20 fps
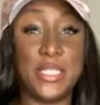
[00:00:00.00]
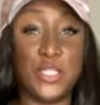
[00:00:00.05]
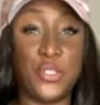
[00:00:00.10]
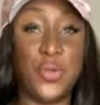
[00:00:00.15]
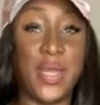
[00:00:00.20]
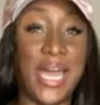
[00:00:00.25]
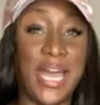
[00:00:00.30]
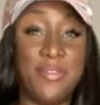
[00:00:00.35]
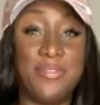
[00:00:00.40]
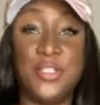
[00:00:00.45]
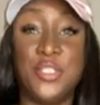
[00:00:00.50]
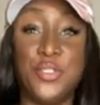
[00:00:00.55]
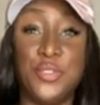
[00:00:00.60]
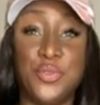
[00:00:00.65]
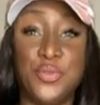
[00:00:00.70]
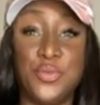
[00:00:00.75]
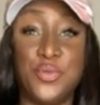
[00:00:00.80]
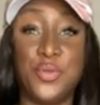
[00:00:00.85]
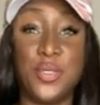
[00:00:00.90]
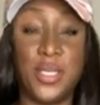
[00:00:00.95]
you have
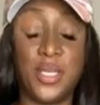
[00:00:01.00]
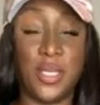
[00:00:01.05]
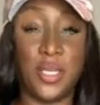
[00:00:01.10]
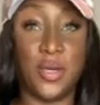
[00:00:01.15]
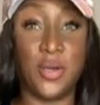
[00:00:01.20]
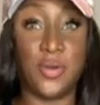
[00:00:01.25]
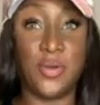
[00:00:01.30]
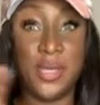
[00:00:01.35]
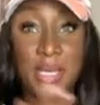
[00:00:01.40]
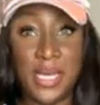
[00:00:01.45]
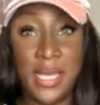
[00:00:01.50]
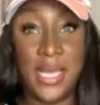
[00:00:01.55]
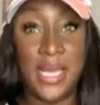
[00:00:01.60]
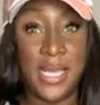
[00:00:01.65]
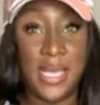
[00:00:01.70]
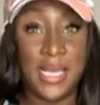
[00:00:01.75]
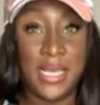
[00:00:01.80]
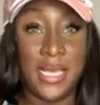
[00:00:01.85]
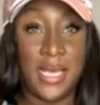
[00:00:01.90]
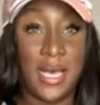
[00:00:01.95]
to,
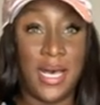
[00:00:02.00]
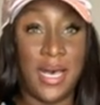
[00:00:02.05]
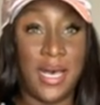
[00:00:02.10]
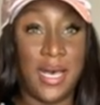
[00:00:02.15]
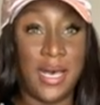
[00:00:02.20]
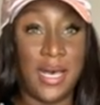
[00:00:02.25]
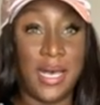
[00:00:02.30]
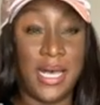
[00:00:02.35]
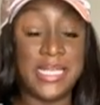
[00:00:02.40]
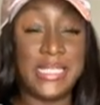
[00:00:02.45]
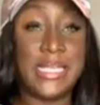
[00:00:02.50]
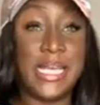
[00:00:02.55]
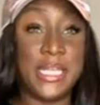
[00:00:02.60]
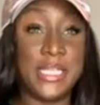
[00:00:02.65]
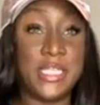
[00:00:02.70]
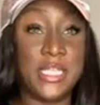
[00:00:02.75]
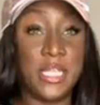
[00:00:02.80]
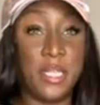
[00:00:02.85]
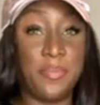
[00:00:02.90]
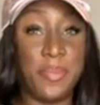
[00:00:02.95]
attend
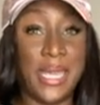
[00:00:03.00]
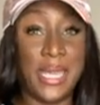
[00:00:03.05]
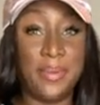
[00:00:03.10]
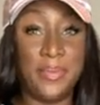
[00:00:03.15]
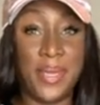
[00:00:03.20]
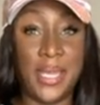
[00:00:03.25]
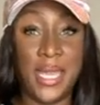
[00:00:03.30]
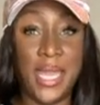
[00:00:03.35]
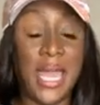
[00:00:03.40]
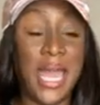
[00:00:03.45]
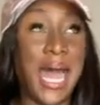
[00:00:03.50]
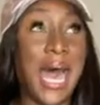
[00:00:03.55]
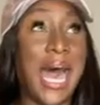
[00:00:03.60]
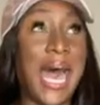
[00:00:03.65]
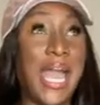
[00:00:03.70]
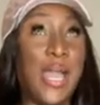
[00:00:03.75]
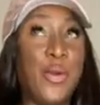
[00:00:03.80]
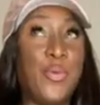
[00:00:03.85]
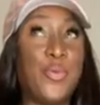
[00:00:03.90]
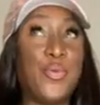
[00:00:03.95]
to the baby,
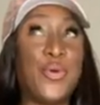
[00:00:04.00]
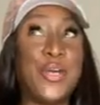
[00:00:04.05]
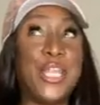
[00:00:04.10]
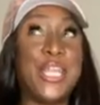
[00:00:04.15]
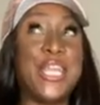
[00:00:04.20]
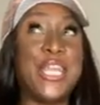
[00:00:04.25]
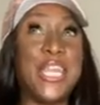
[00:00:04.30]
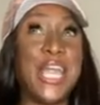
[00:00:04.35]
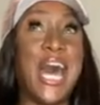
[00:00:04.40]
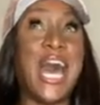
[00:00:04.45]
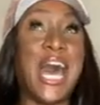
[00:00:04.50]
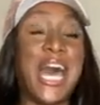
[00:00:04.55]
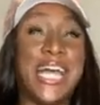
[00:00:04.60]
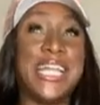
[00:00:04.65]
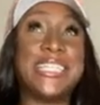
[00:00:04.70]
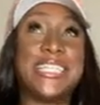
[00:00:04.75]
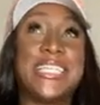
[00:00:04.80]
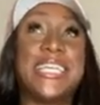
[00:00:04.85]
I would not,